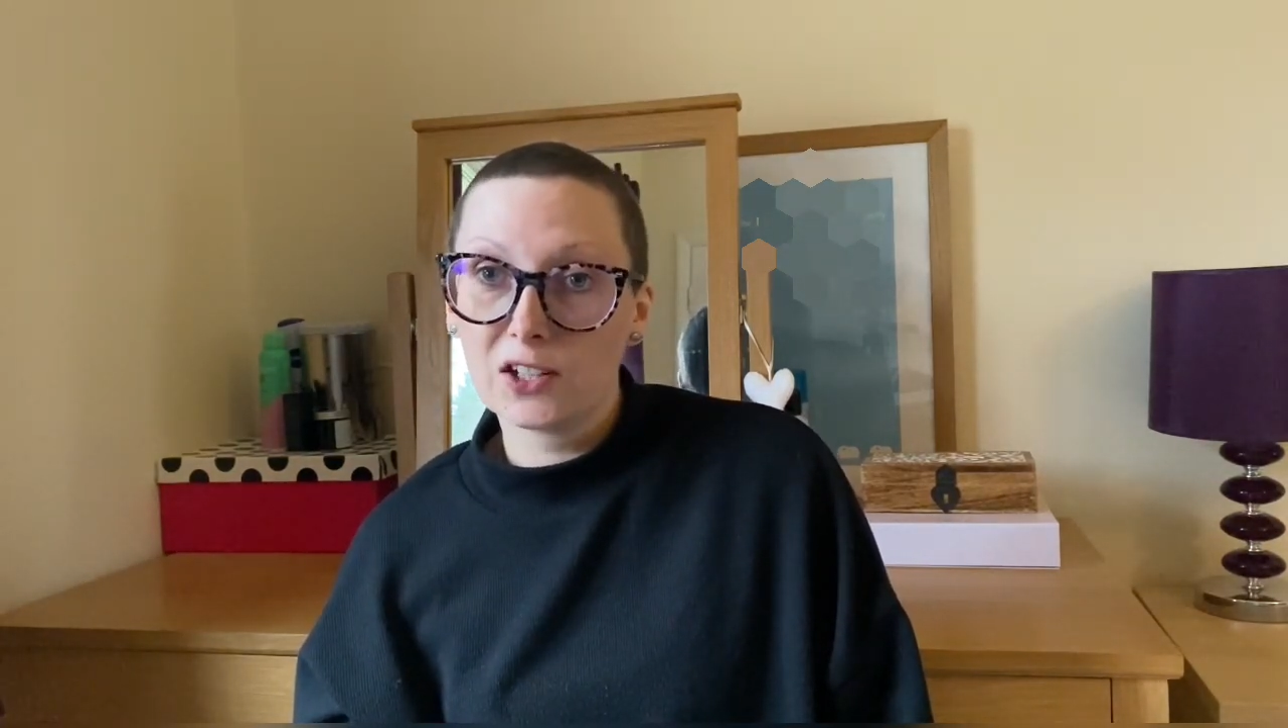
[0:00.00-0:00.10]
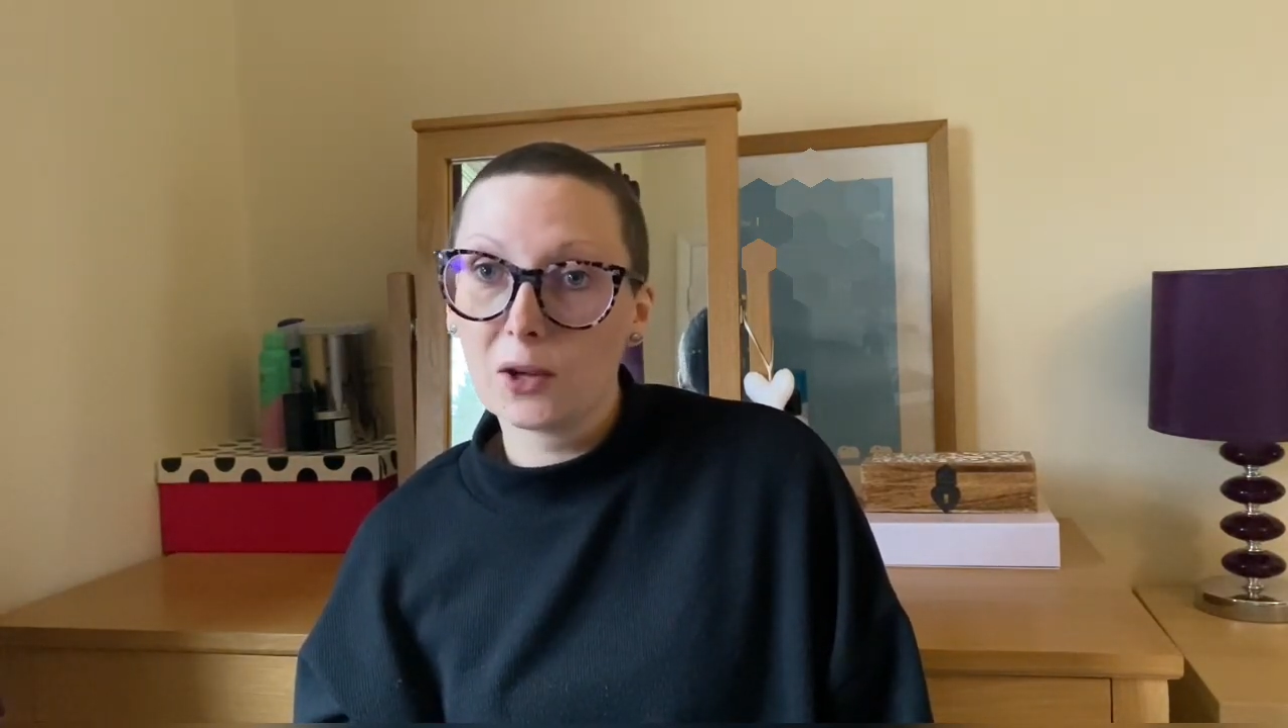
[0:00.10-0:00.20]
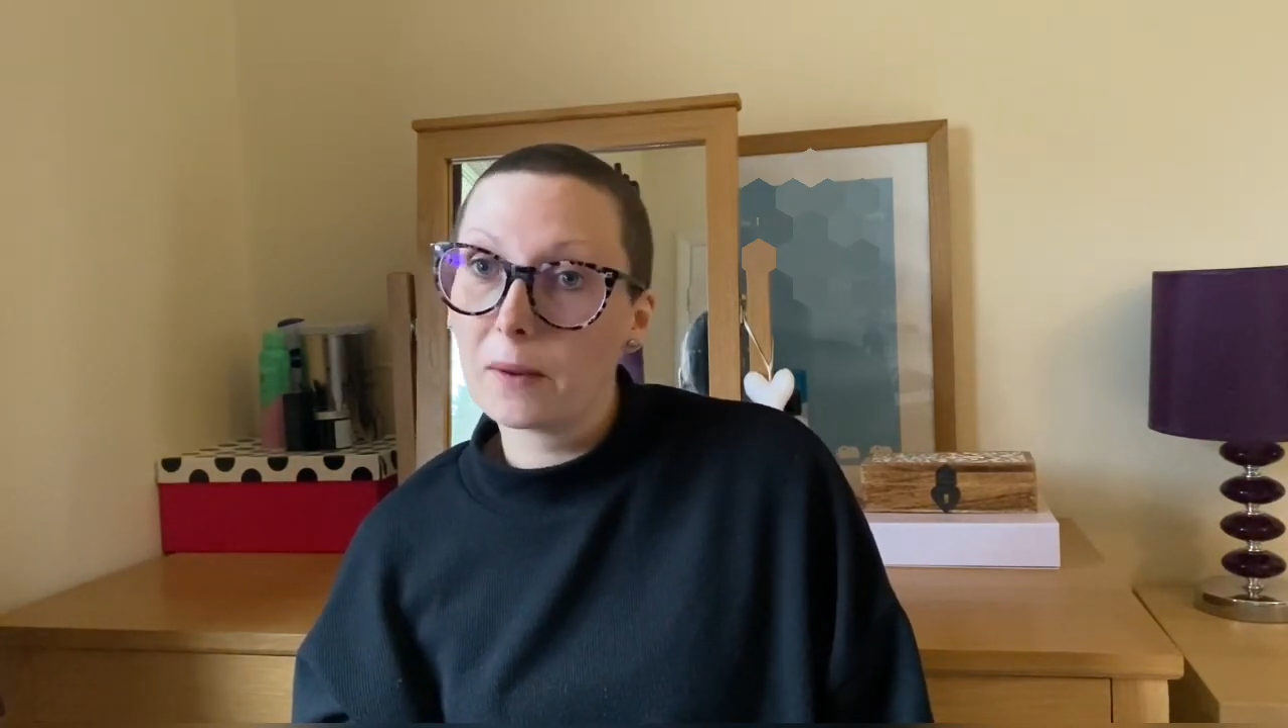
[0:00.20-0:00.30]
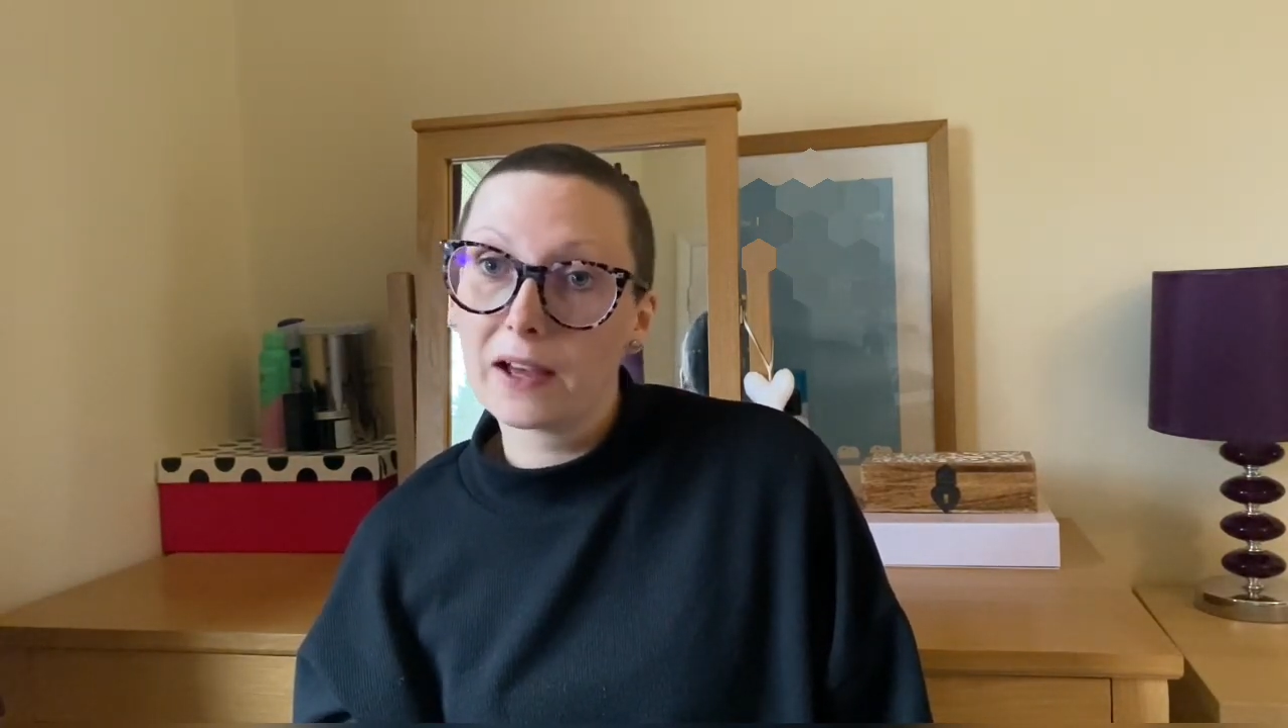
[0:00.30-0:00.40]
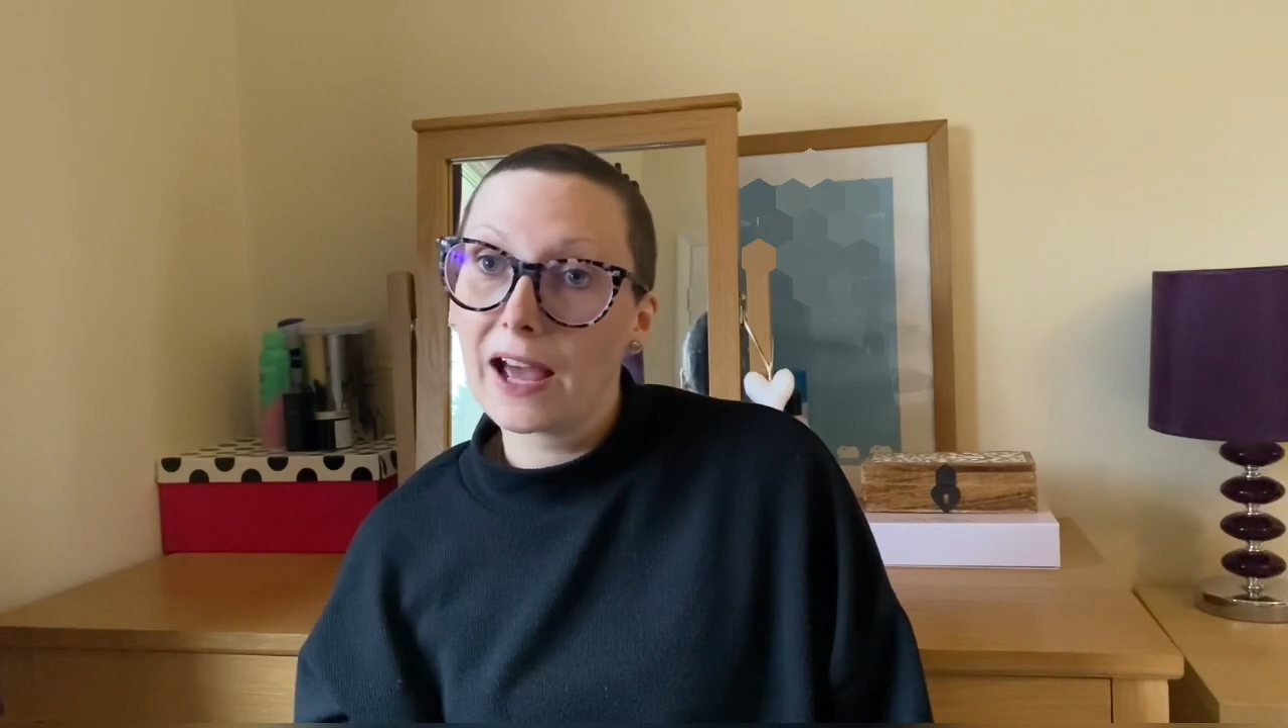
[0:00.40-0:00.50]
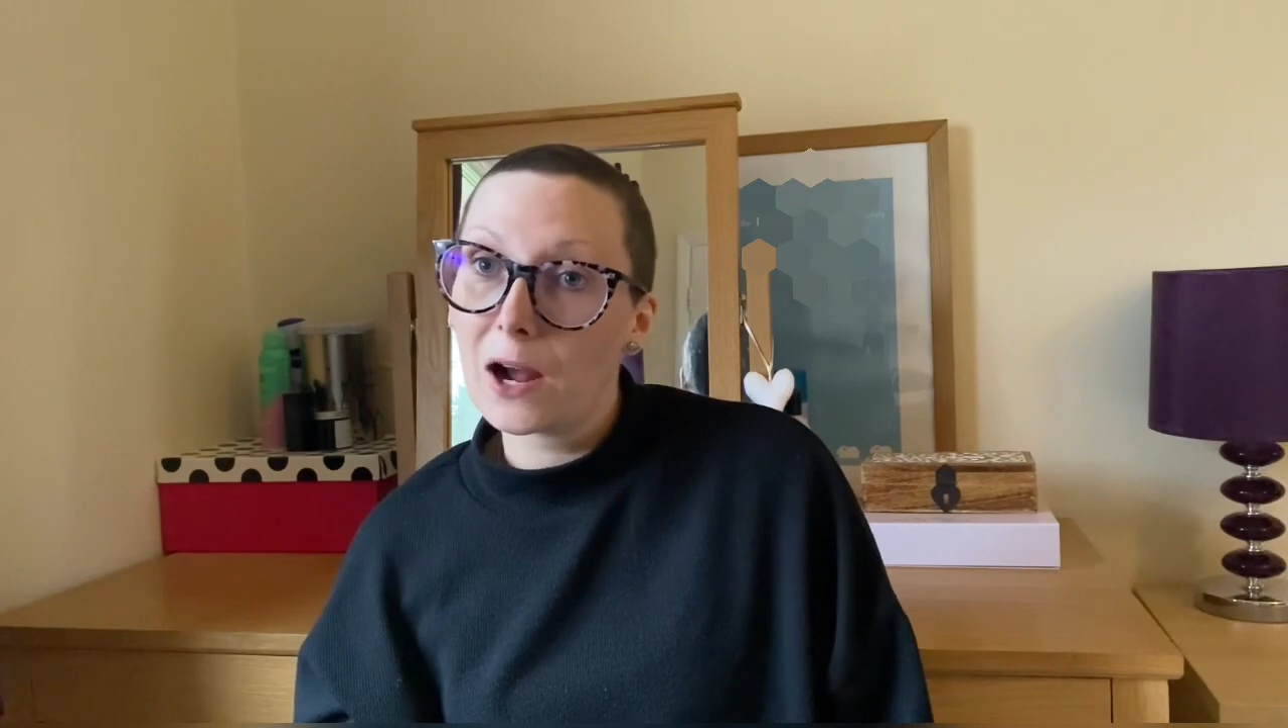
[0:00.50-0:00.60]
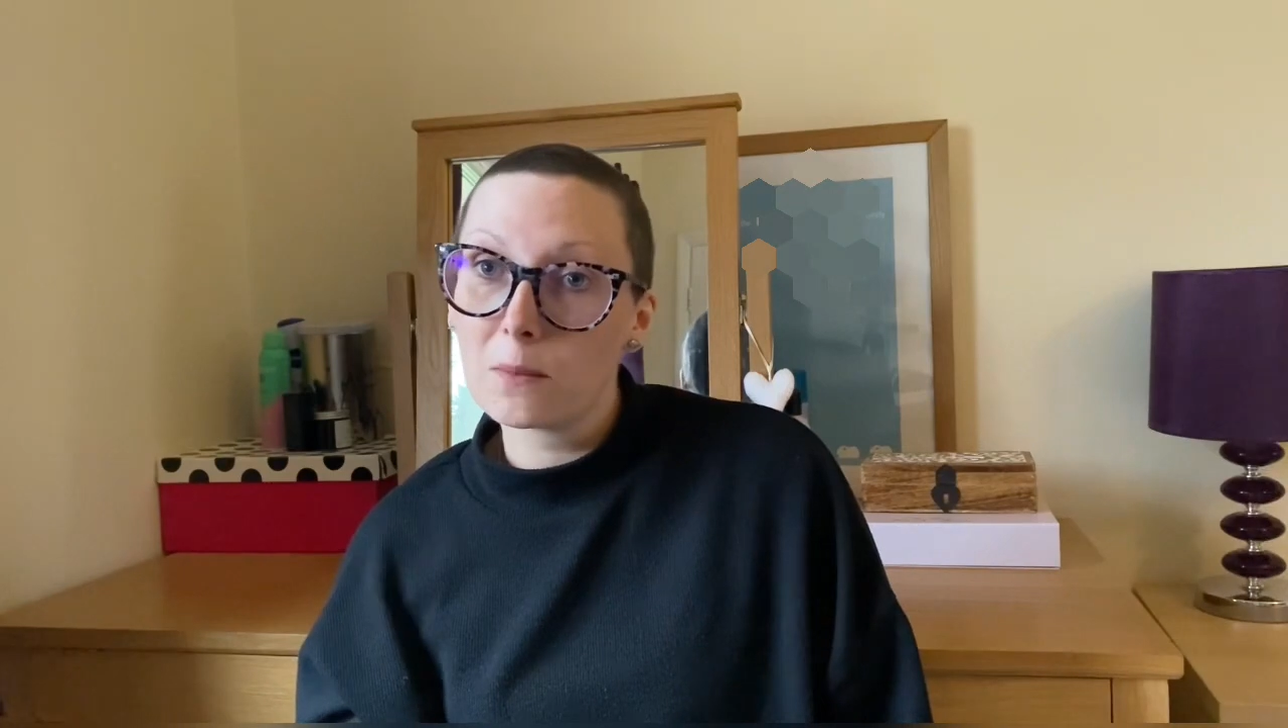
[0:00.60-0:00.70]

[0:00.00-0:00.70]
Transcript: No matter how